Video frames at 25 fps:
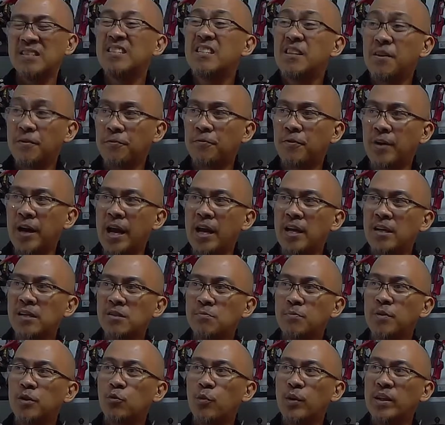
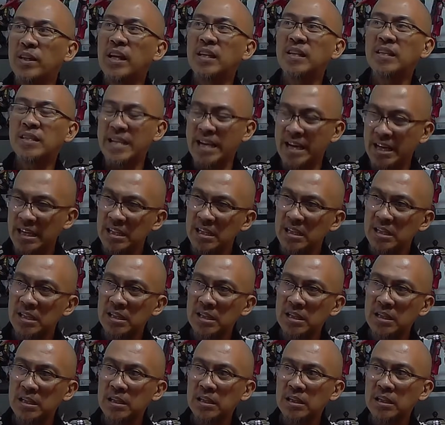difference between the
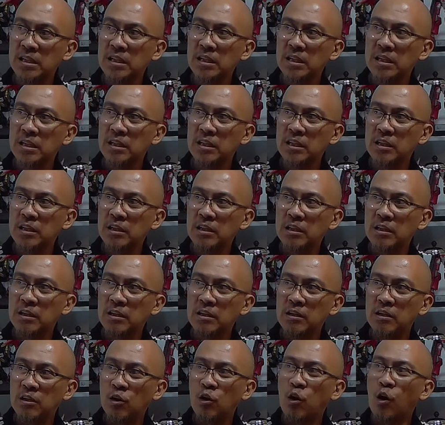taste
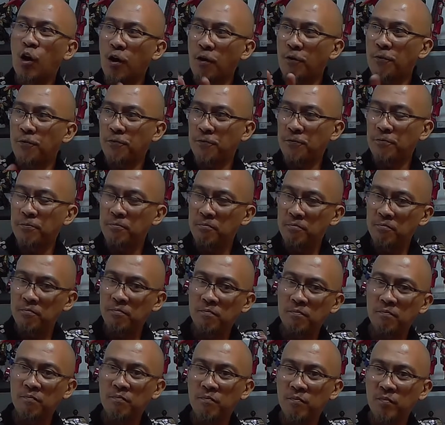of
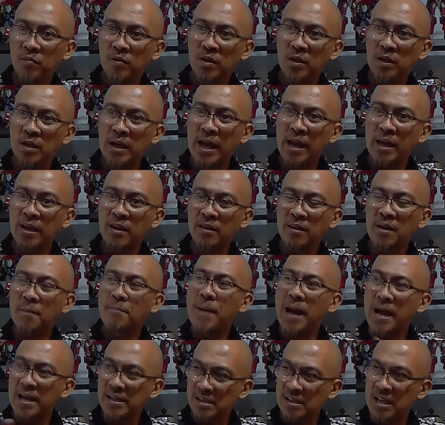like
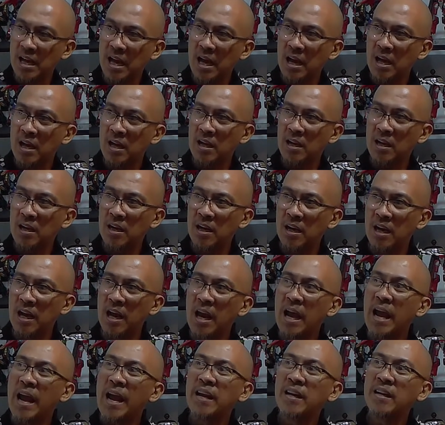the masa
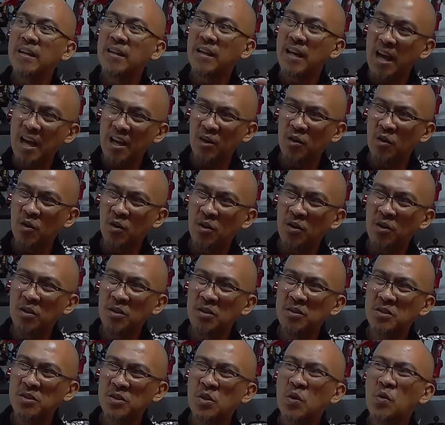and the
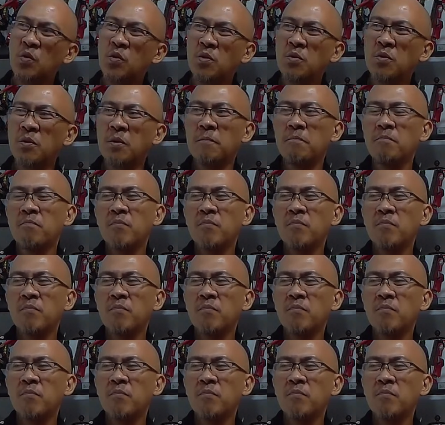ano. So